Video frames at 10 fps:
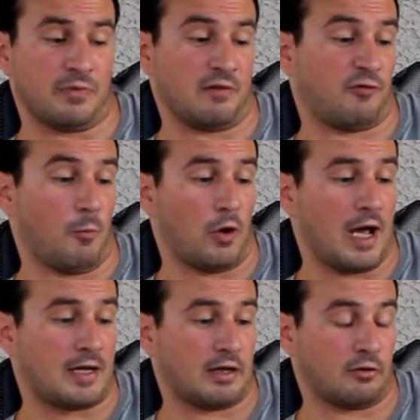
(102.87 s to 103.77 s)
from what
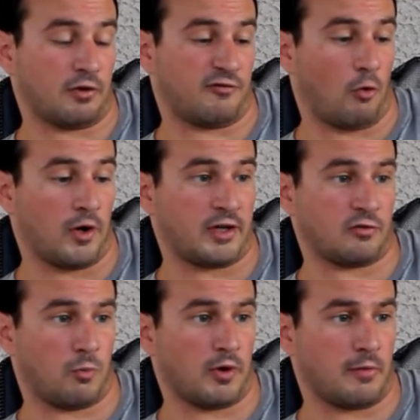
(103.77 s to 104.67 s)
I hear, Laphroaig
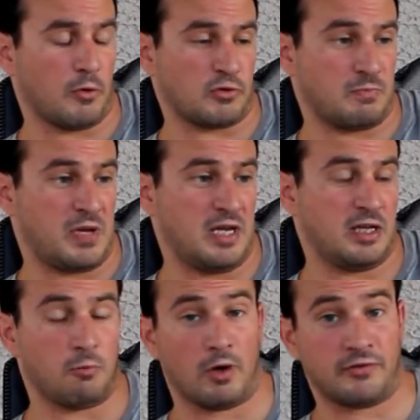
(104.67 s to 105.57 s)
is one of the most
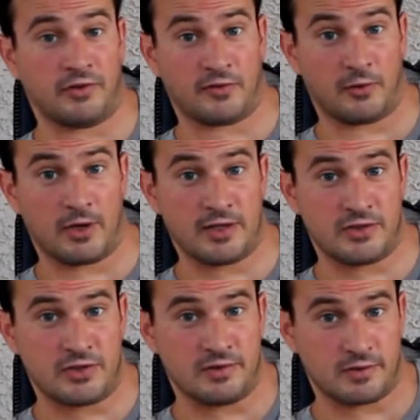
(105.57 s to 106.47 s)
peaty ones that there is.